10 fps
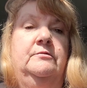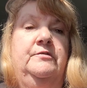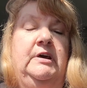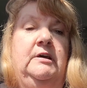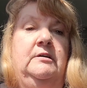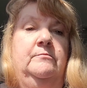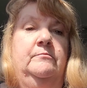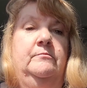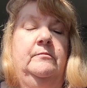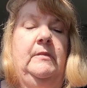the
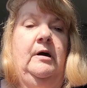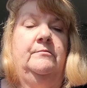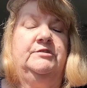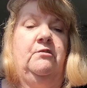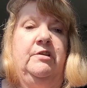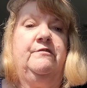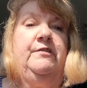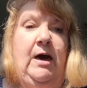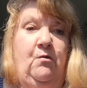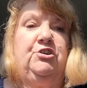the
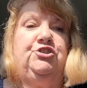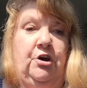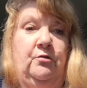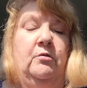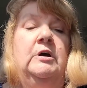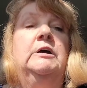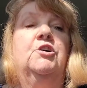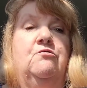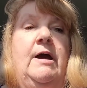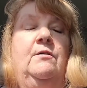flower show
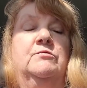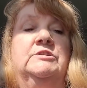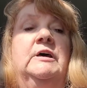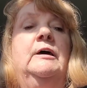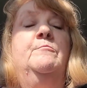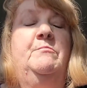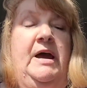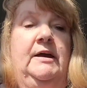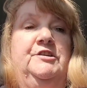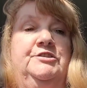ground
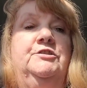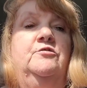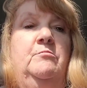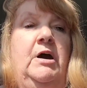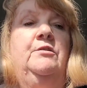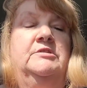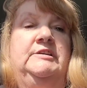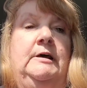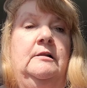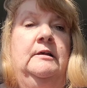back to my
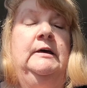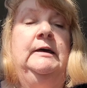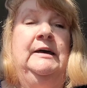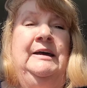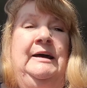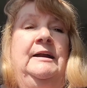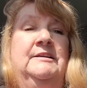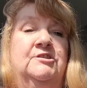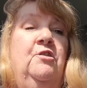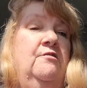hotel. And
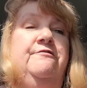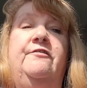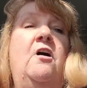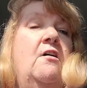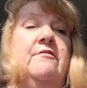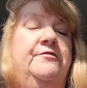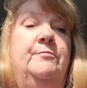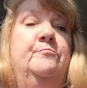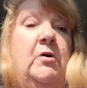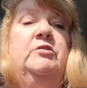it's not far for
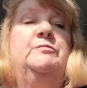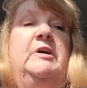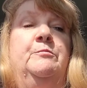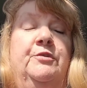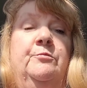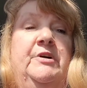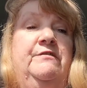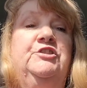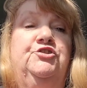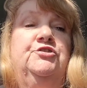most people, but
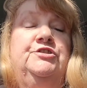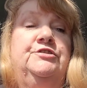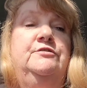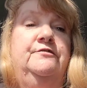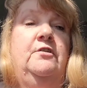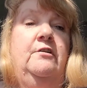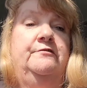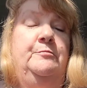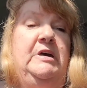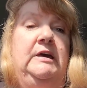if it's just too far
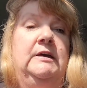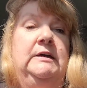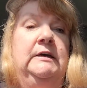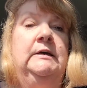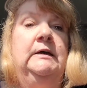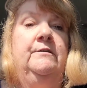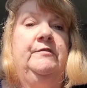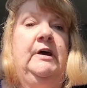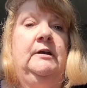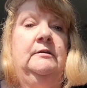for me,
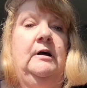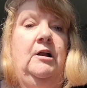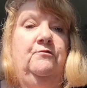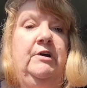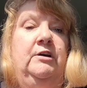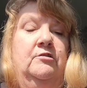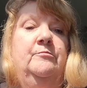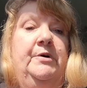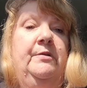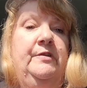then I'll ring
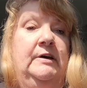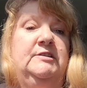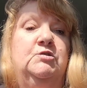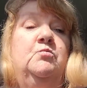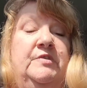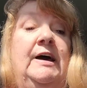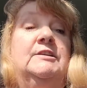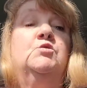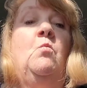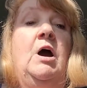up. That's
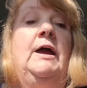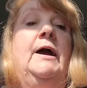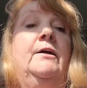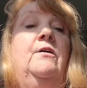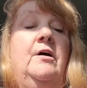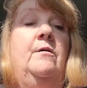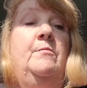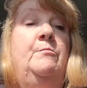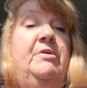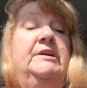why I got a
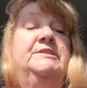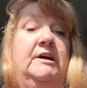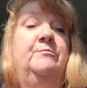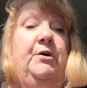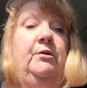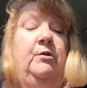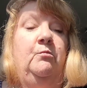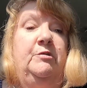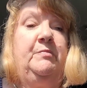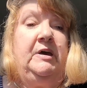mobility component
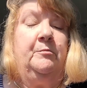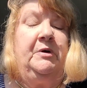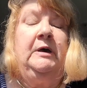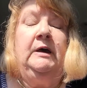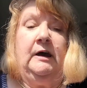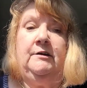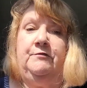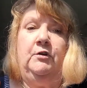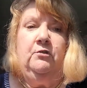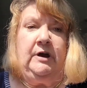with Pip. And if
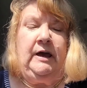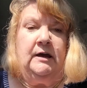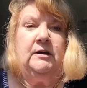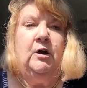you look at